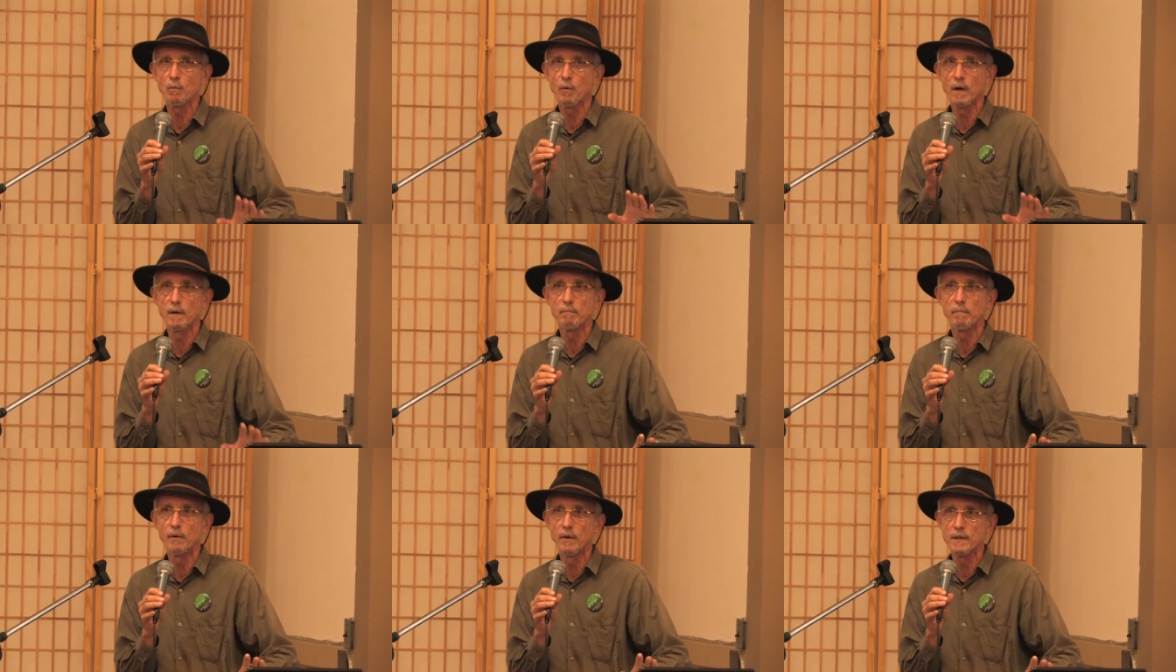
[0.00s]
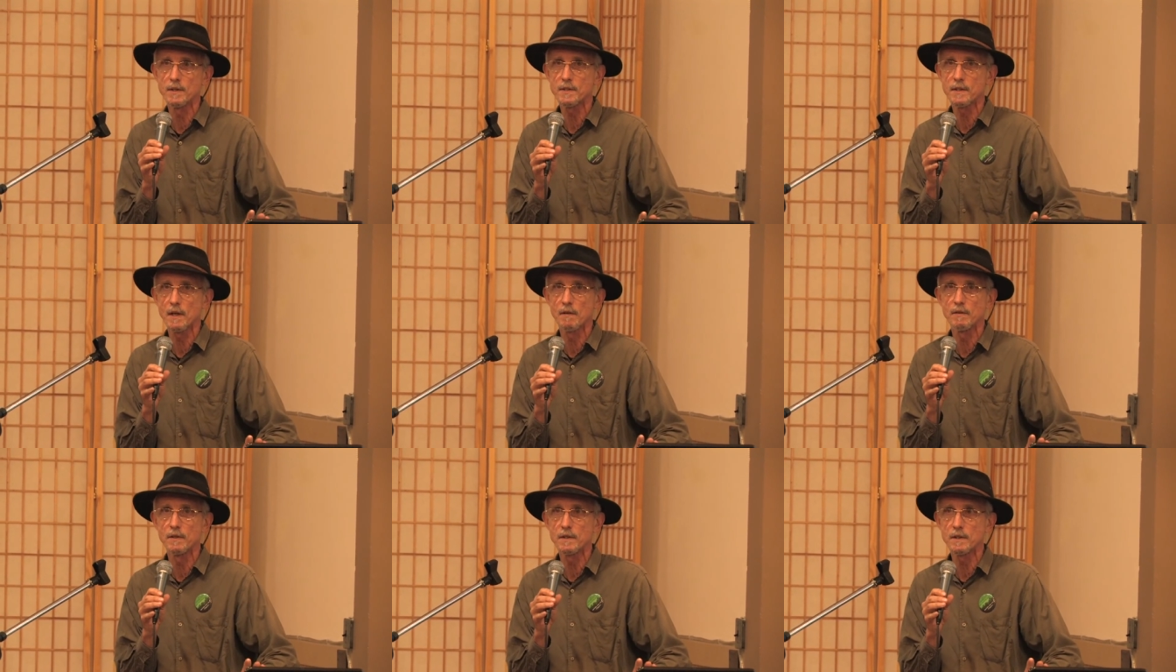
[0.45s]
one point
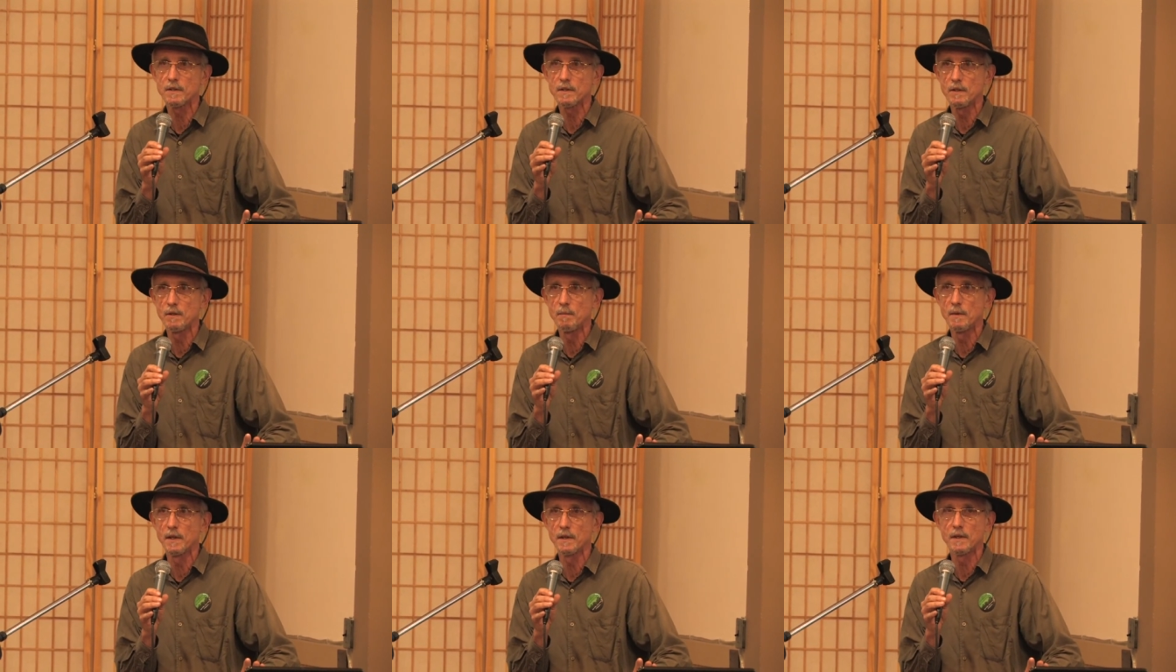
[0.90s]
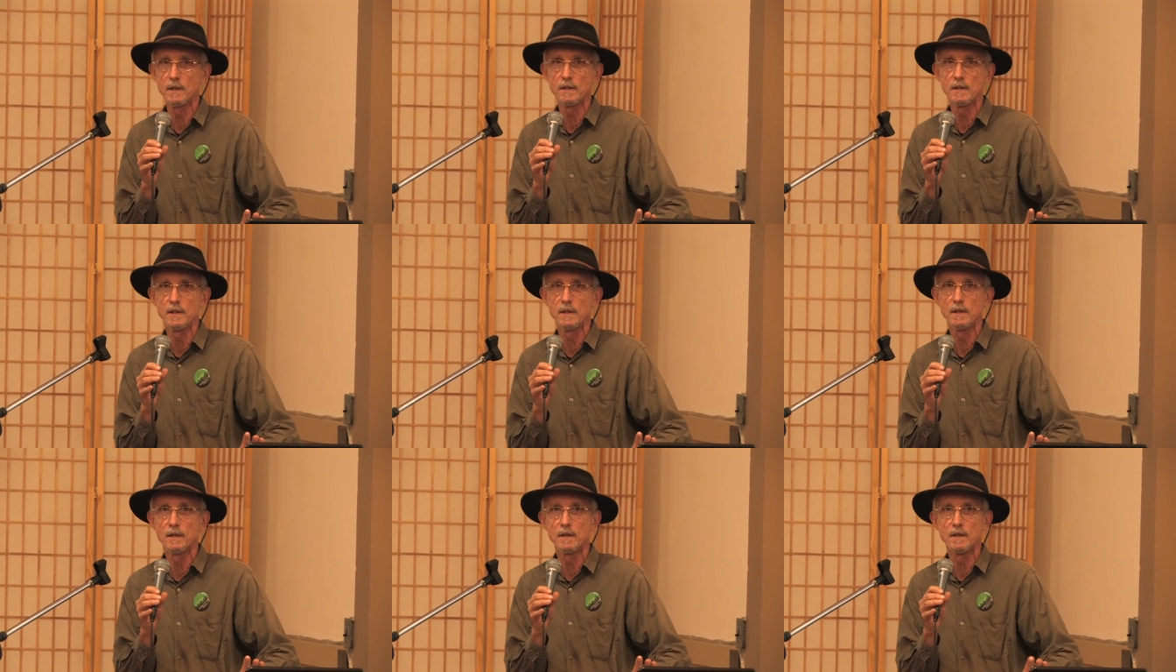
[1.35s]
seven to two million
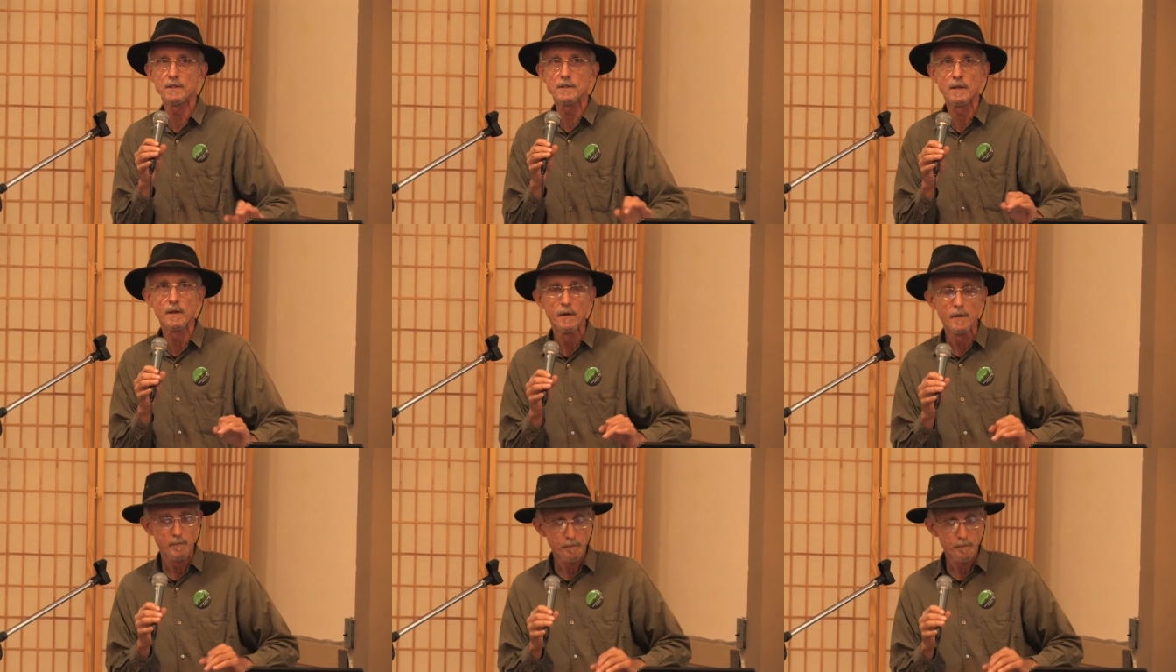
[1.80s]
years.